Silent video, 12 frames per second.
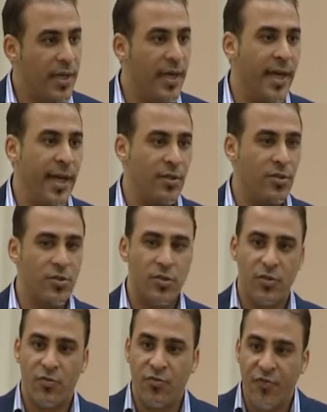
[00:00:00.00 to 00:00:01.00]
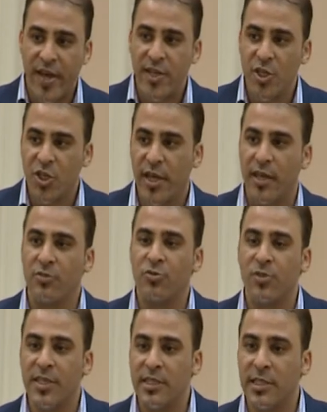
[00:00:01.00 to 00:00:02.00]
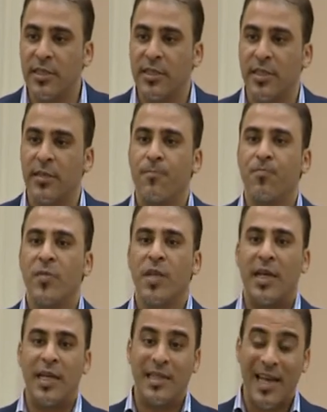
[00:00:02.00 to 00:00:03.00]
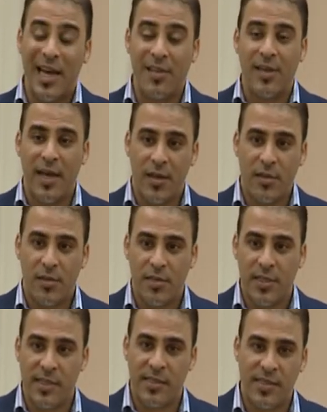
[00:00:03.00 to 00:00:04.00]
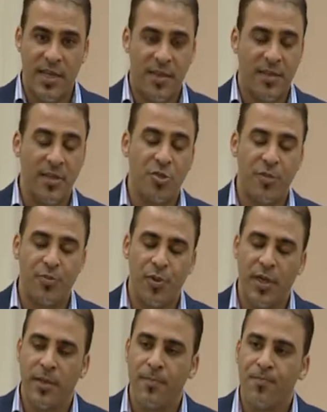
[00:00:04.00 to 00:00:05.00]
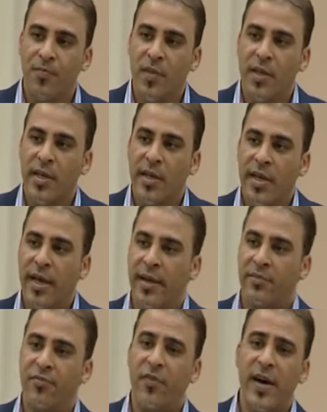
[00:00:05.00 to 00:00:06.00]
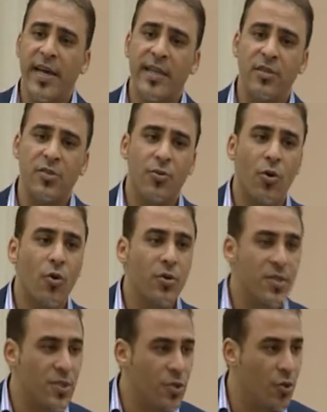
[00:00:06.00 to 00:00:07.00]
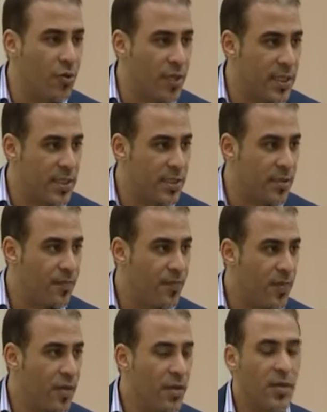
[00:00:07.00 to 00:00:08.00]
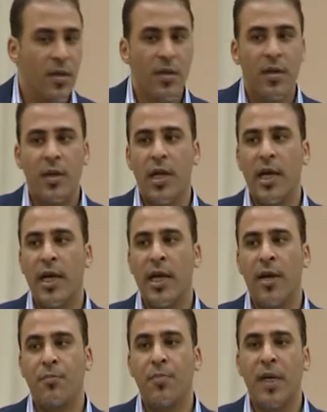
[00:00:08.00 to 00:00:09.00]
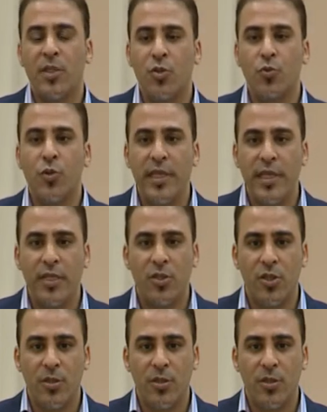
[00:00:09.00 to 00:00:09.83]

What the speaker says: and venture into the city and other cities other than Tripoli and find your own stories. But we need